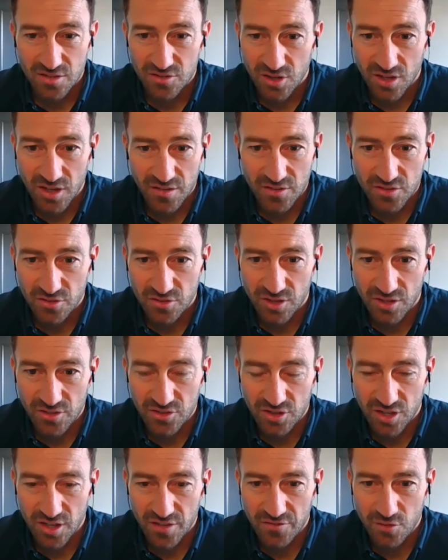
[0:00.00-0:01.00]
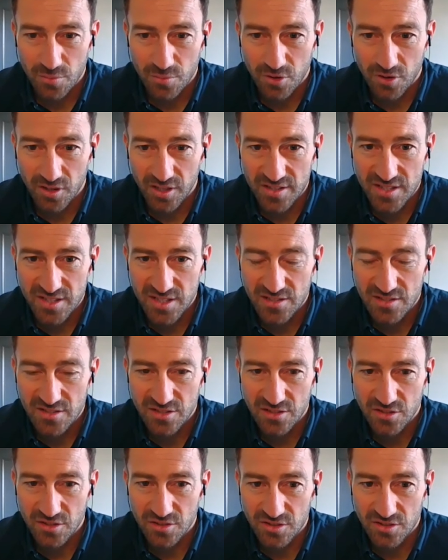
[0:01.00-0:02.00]
drive for policy
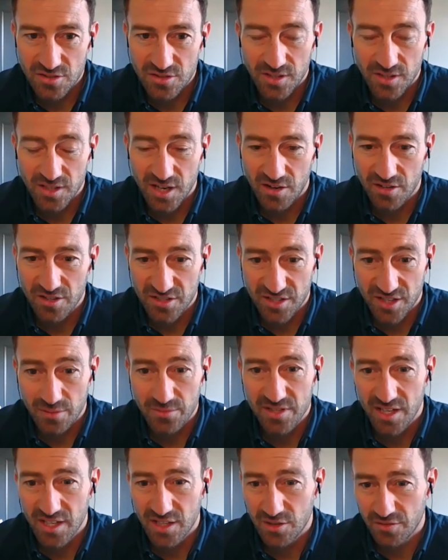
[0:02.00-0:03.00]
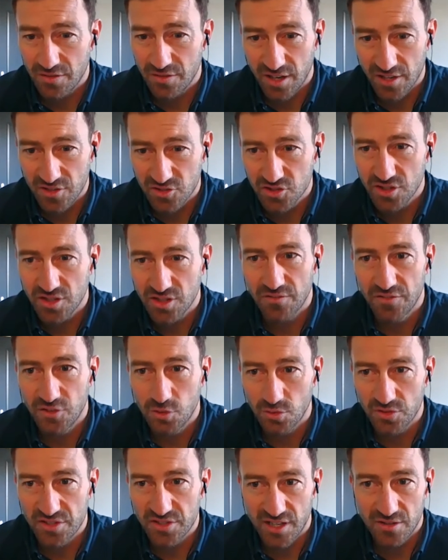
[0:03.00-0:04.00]
to encourage the uptake of hydrogen and
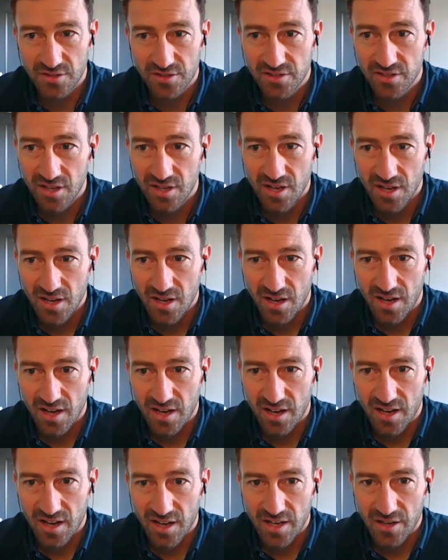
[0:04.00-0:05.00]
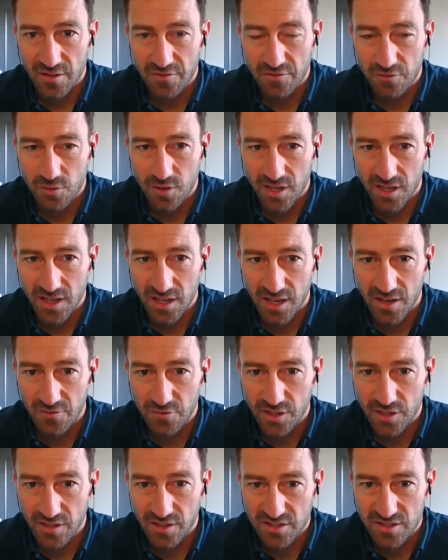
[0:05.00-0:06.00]
fuel cells, if we're
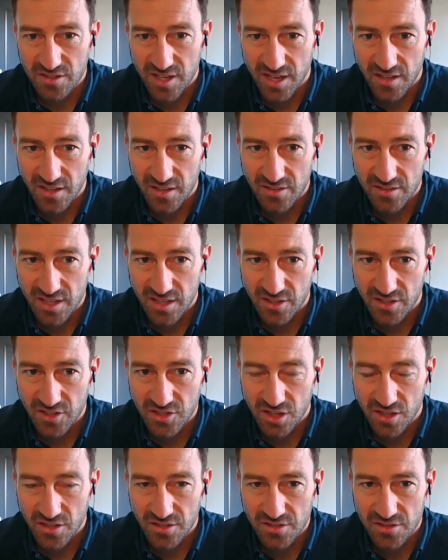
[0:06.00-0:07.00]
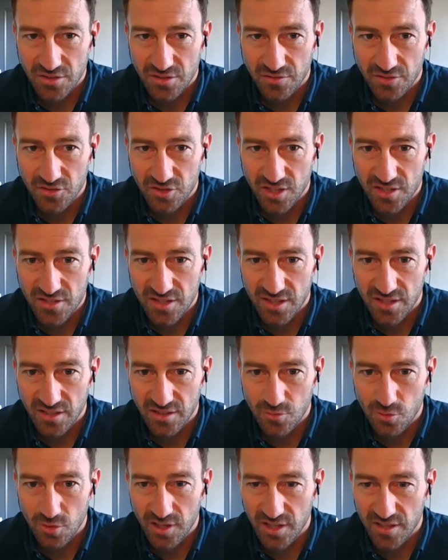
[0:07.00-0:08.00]
going to stand a chance of
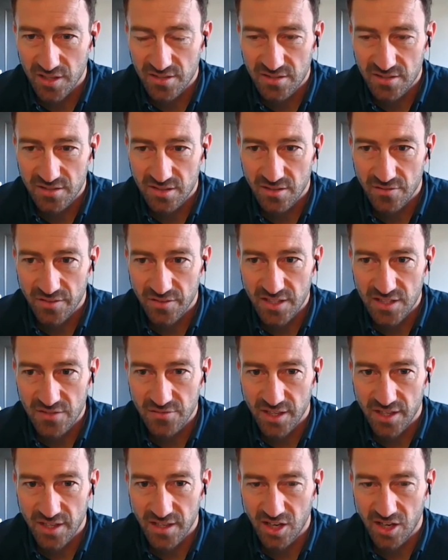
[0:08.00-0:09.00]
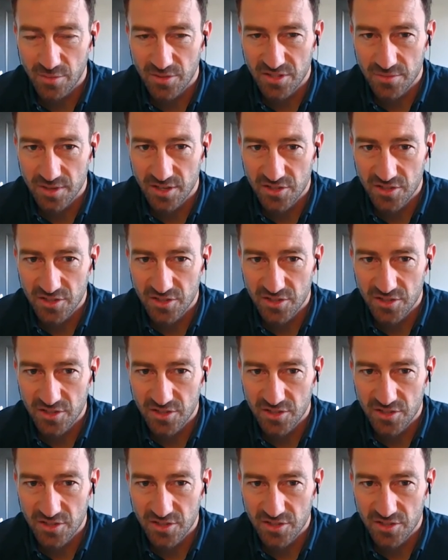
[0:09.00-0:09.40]
addressing what is effectively a climate